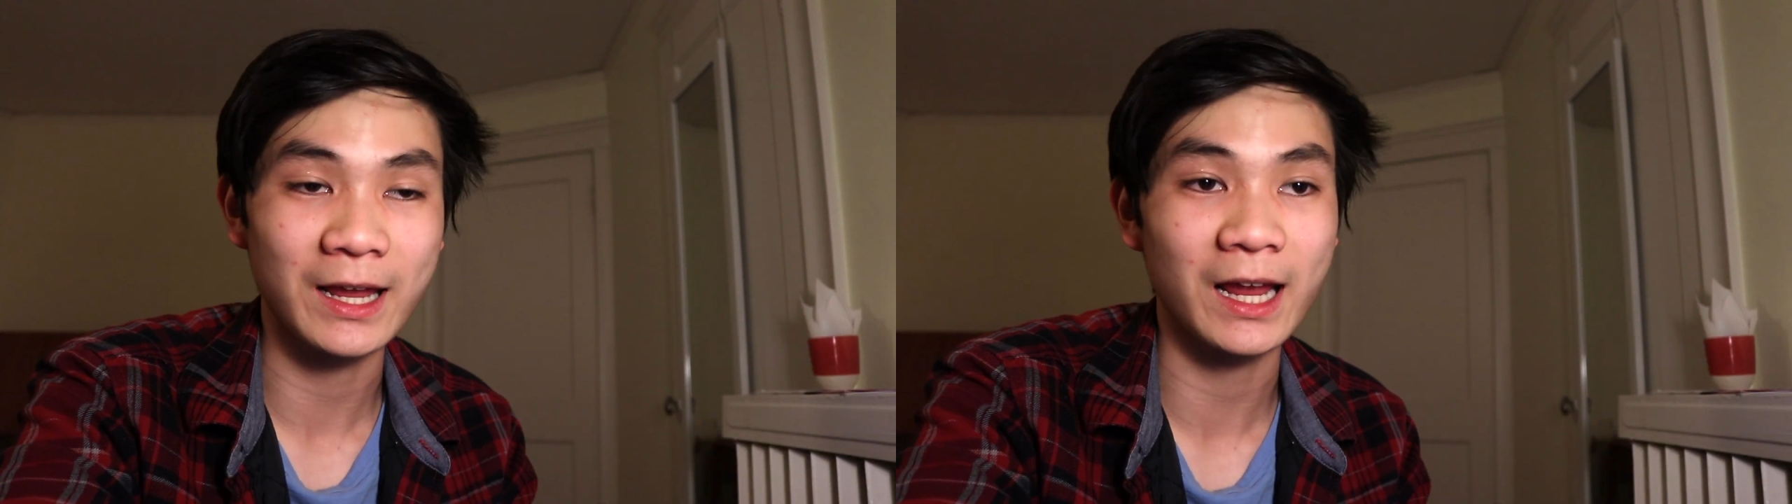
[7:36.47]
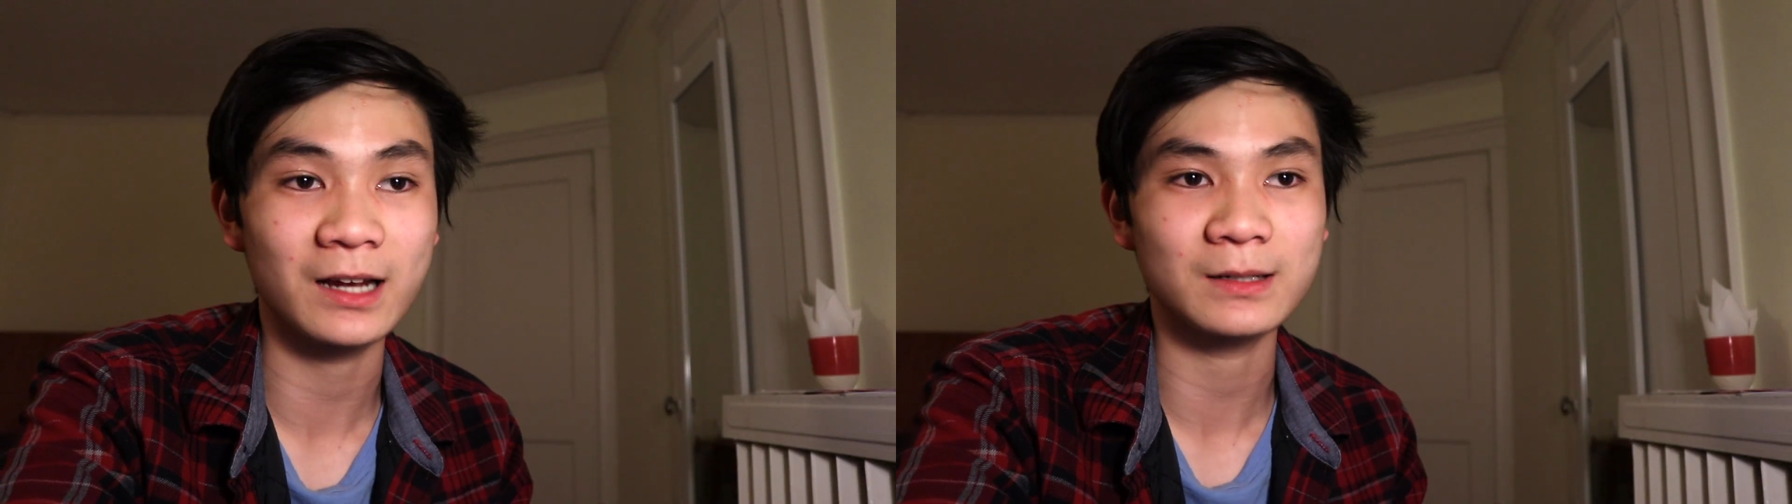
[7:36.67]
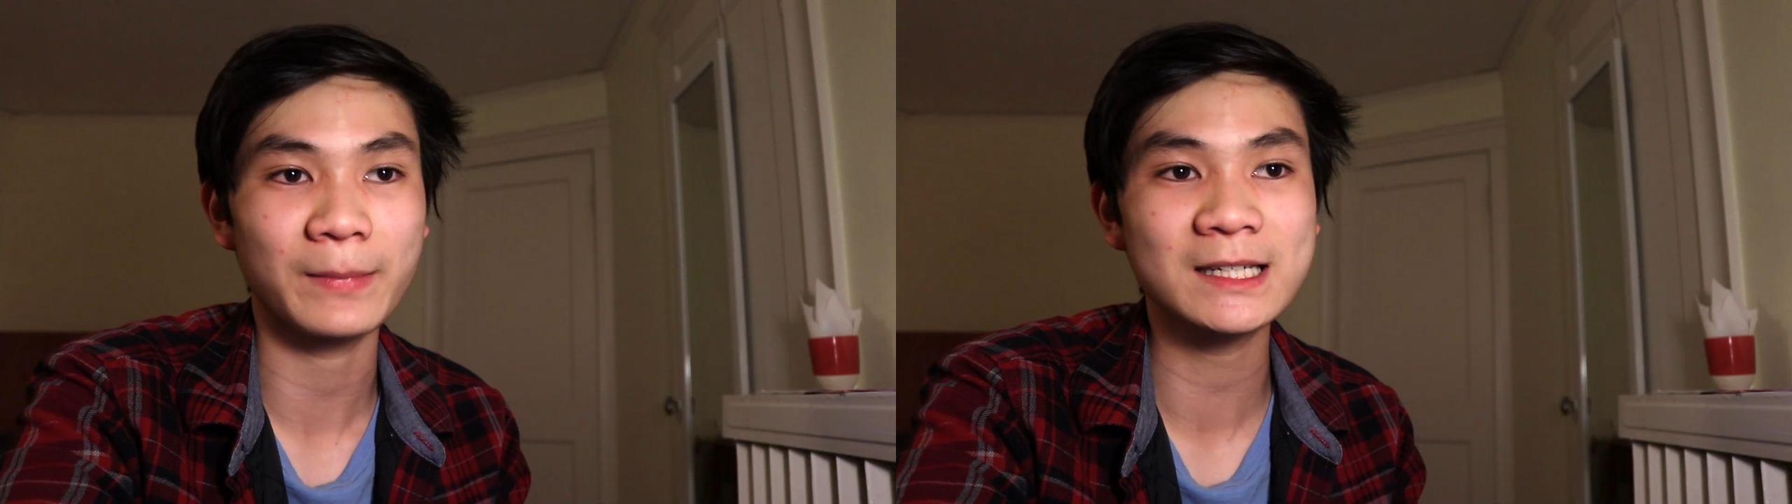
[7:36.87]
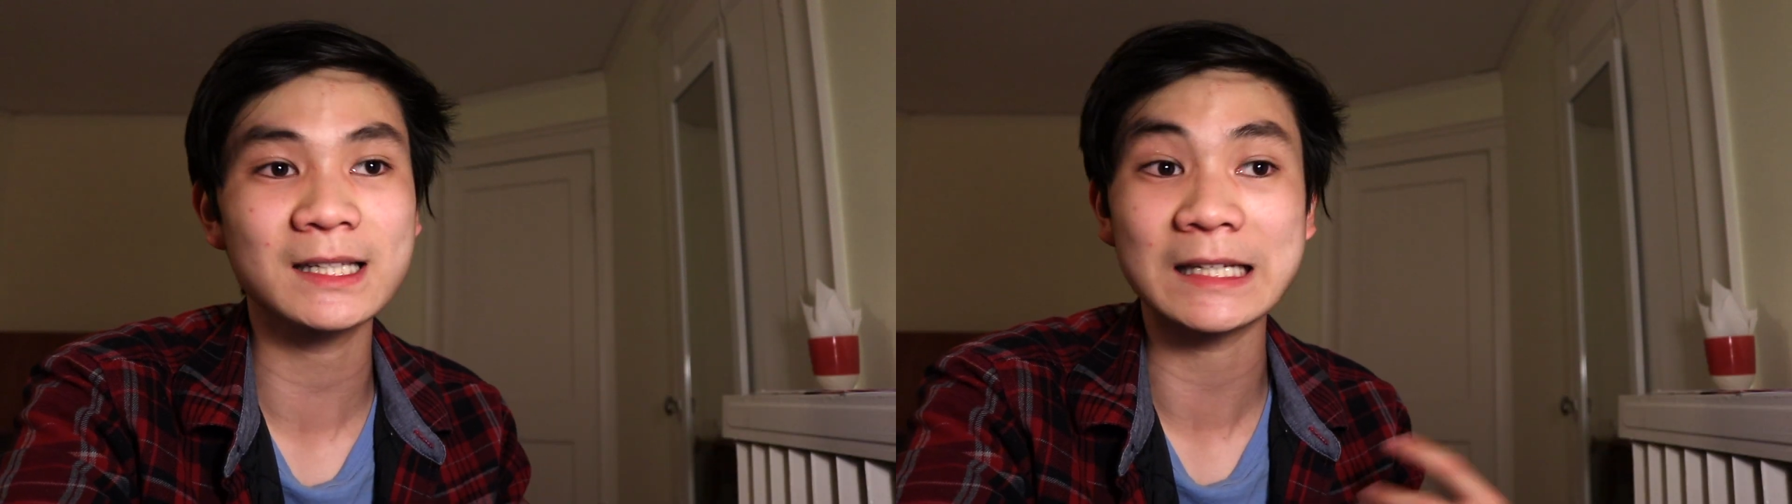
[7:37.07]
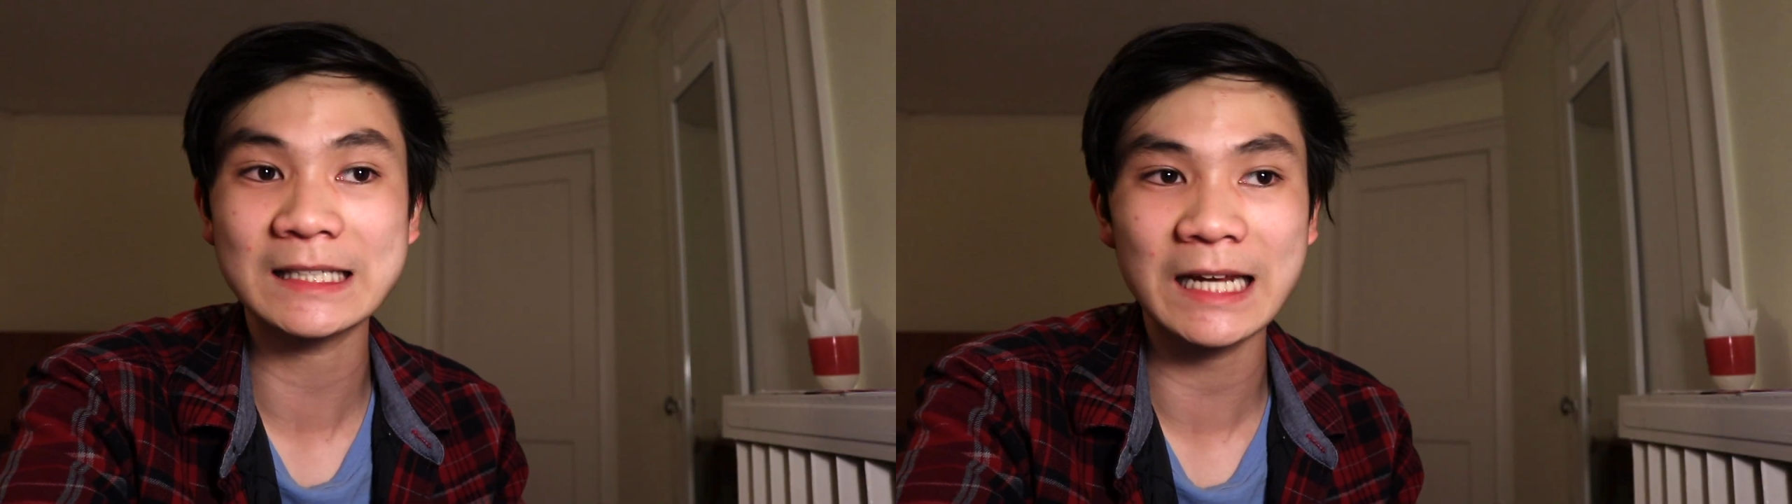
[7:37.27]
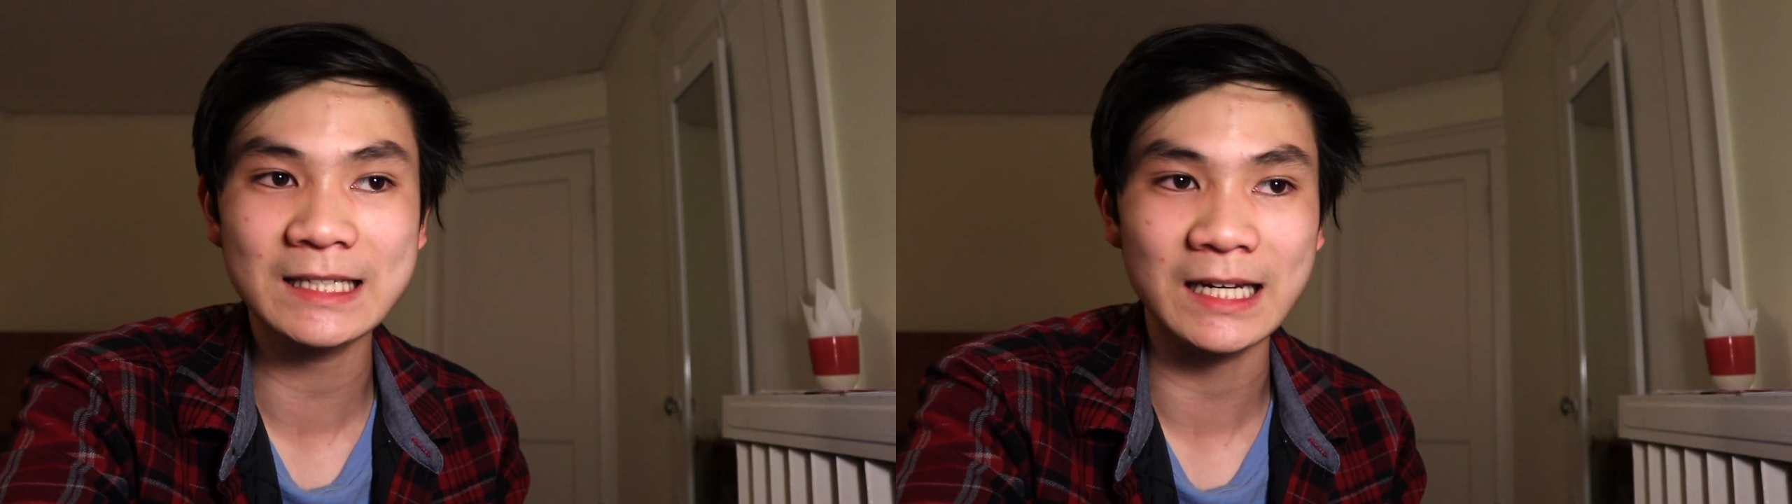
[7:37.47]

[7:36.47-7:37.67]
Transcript: And basically states